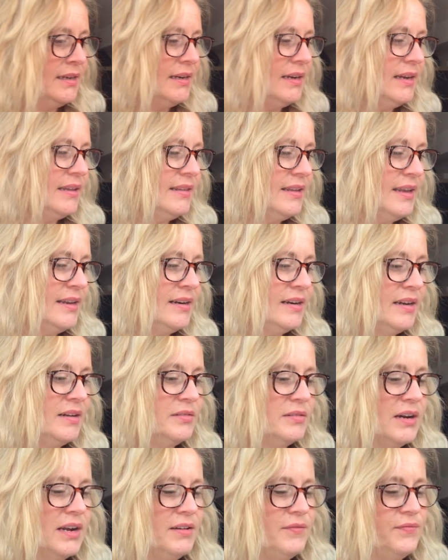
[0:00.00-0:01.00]
And then
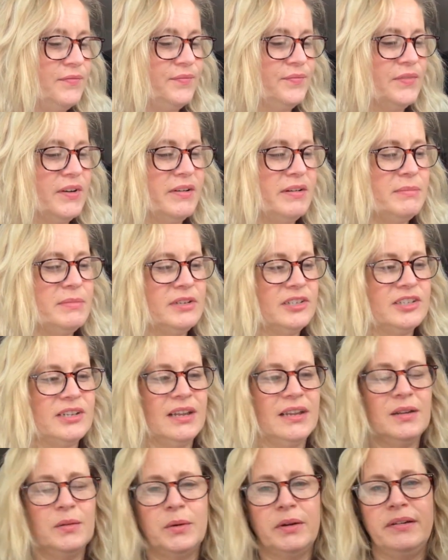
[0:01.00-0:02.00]
I very much
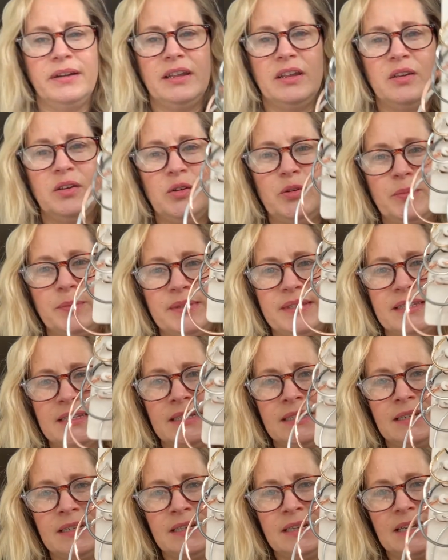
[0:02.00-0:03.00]
like wearing hoops,
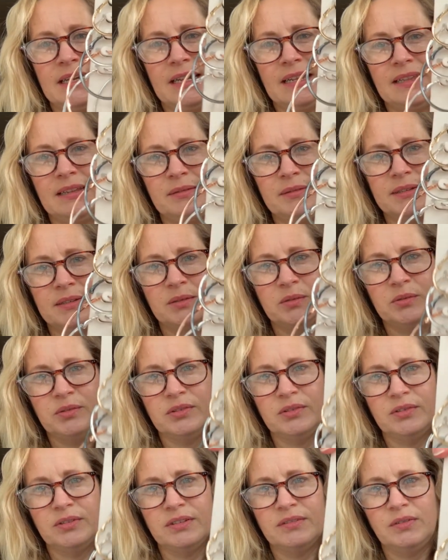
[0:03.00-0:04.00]
and there was all
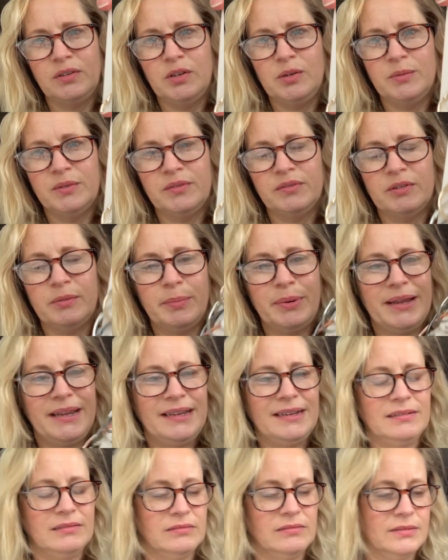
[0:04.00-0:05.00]
sorts of hoops for
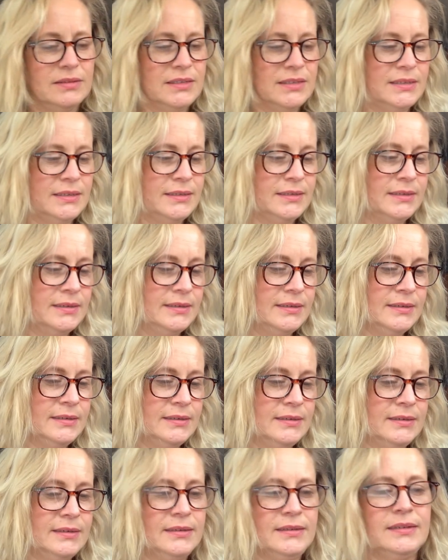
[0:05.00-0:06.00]
£1,
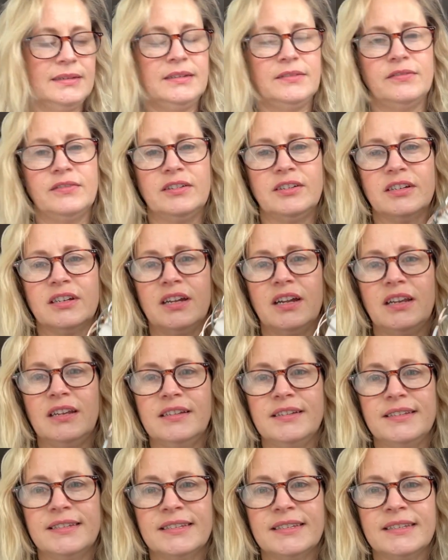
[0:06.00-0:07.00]
different
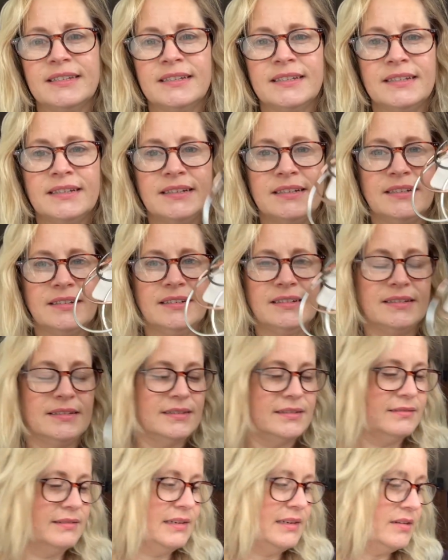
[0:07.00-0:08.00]
colours.
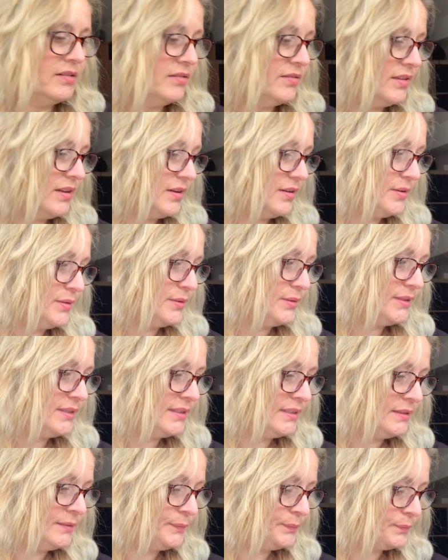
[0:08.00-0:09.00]
So I got those.
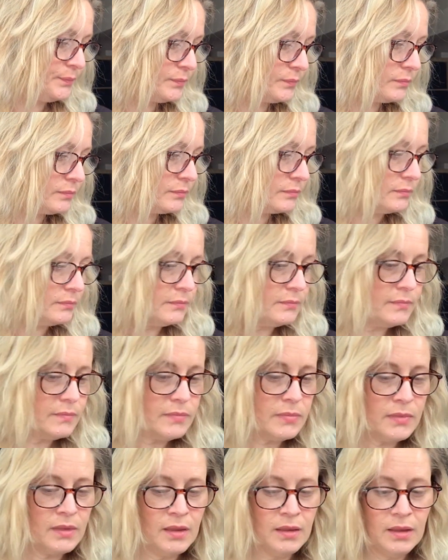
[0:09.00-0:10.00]

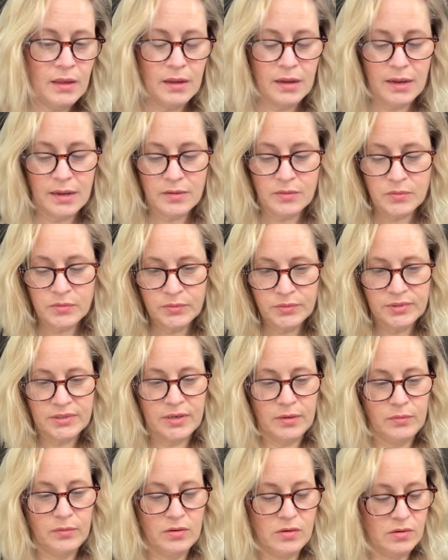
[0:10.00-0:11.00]
I
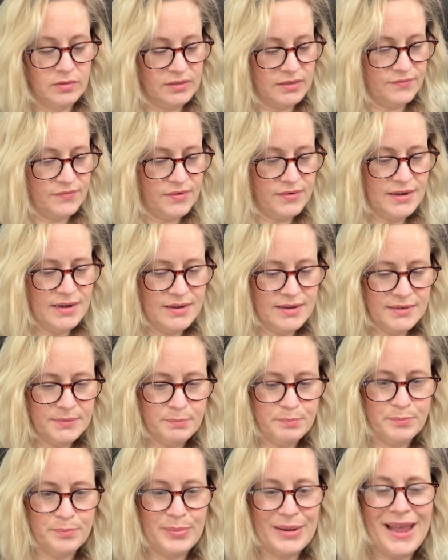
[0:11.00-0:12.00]
also got a very nice
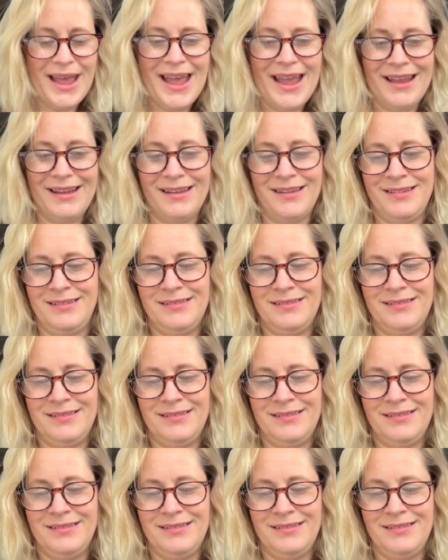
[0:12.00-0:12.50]
bag.